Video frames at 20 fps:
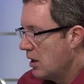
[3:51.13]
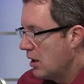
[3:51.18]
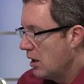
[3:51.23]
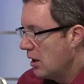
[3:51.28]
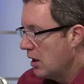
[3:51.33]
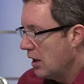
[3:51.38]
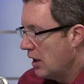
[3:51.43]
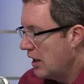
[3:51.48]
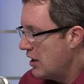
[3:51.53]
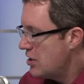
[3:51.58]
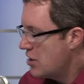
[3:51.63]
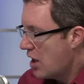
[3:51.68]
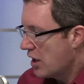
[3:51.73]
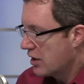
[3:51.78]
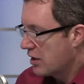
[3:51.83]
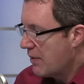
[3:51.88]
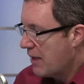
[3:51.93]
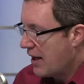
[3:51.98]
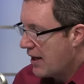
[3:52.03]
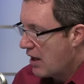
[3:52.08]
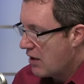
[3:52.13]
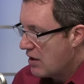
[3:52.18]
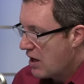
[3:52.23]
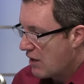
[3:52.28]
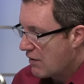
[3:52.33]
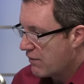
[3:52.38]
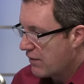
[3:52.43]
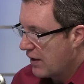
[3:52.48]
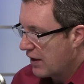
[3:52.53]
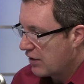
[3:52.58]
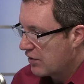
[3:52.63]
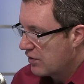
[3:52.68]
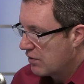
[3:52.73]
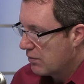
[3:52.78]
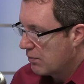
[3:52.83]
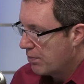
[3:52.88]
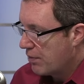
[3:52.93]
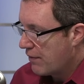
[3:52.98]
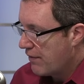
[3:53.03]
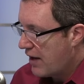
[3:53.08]
he talked about how Netflix
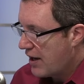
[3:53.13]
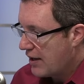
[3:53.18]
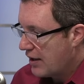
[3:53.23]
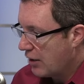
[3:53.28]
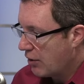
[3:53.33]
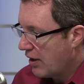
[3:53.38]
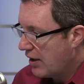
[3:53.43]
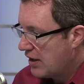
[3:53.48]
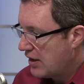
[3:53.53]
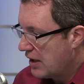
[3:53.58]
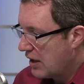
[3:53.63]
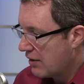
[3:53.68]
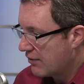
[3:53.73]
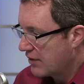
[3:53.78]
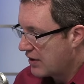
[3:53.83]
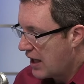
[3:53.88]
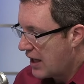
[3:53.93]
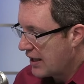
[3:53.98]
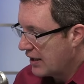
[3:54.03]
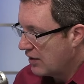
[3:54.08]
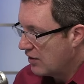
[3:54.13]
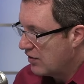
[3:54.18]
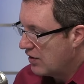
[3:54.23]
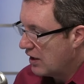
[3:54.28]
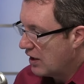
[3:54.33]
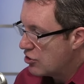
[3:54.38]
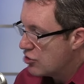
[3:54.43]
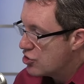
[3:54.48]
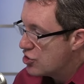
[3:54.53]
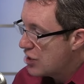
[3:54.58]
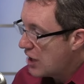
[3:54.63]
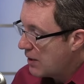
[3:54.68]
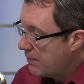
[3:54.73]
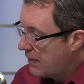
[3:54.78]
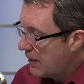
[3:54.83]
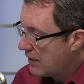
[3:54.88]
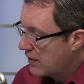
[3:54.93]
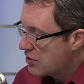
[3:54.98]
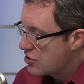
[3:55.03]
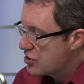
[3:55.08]
provided a great deal of guidance in
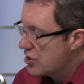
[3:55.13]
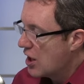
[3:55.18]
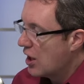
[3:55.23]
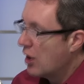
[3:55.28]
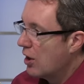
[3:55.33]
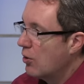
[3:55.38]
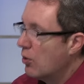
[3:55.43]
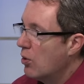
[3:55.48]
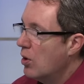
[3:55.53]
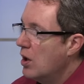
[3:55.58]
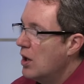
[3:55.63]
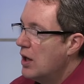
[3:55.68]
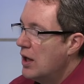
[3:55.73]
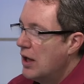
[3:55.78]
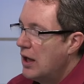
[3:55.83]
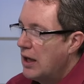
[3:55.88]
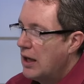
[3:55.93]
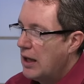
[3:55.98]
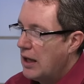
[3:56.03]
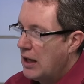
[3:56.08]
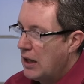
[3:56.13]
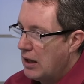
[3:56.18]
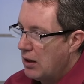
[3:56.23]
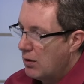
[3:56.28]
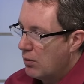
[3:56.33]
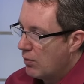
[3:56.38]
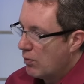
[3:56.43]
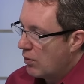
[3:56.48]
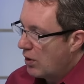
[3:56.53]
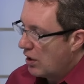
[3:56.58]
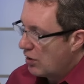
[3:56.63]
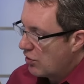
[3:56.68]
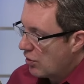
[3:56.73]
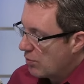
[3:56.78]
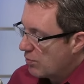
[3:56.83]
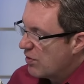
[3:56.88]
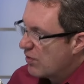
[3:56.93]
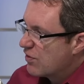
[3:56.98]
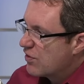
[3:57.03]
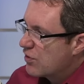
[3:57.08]
shaping the show in
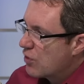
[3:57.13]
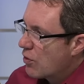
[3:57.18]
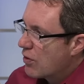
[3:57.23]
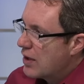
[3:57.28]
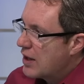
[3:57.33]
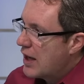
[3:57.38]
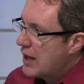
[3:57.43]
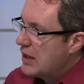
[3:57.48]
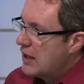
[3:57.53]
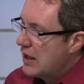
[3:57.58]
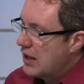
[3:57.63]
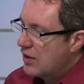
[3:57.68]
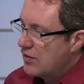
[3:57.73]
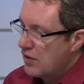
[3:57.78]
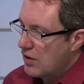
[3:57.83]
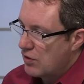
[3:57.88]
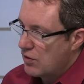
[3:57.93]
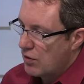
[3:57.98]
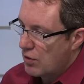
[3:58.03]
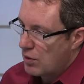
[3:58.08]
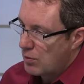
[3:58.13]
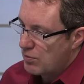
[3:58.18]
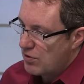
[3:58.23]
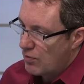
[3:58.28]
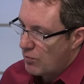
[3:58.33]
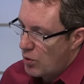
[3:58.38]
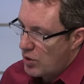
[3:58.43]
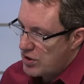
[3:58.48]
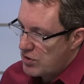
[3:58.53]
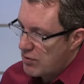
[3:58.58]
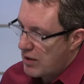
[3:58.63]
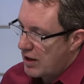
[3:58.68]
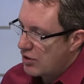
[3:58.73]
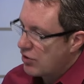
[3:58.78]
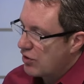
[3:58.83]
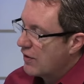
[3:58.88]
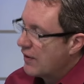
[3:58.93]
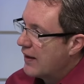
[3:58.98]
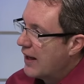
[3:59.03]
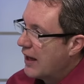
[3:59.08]
terms of story ideas, in terms of what
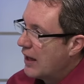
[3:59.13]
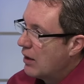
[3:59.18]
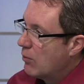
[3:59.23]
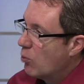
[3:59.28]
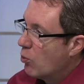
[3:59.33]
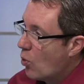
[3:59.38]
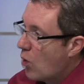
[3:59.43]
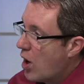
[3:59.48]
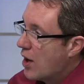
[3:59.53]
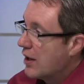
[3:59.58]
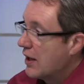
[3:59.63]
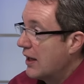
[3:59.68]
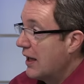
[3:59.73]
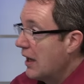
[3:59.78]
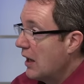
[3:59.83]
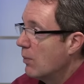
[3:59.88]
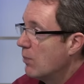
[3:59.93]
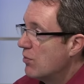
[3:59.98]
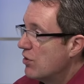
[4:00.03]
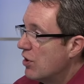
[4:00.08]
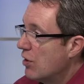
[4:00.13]
direction they wanted him to